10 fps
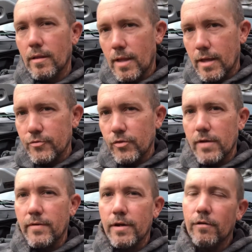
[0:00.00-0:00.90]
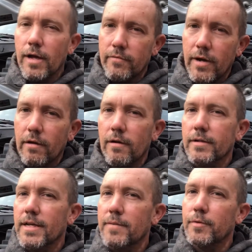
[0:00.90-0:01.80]
And you'll have you'll have higher
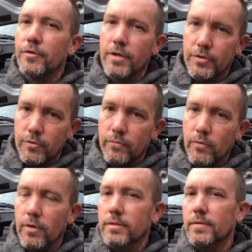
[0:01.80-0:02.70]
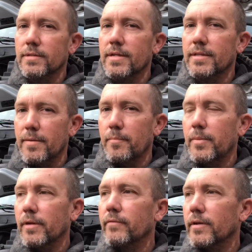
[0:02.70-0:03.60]
octane, but you're not tuned for it, so it's not that
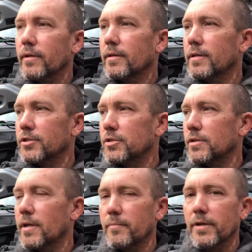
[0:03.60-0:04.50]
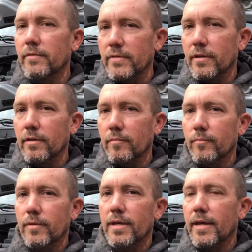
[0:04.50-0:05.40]
big of a issue, not big of a
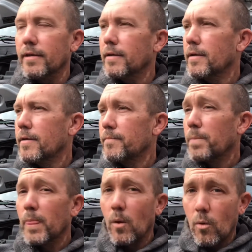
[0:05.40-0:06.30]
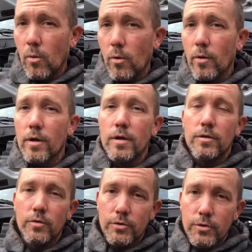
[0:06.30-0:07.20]
gain. Or
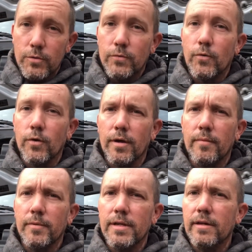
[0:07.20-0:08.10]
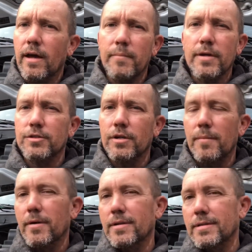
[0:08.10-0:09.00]
you can tune for it. I believe I'm not sure. I'm
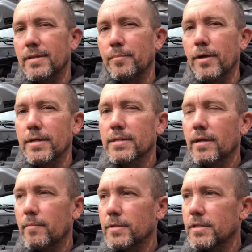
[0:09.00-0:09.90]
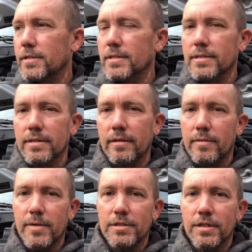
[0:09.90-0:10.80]
not going to say the price, how much it is, because he
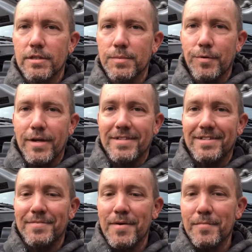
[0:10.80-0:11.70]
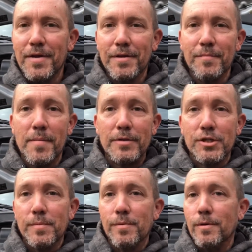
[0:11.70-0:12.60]
might change his prices. He might make it might be
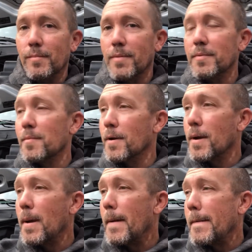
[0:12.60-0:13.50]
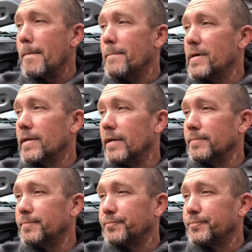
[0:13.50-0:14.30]
cheaper or might be more, but uh,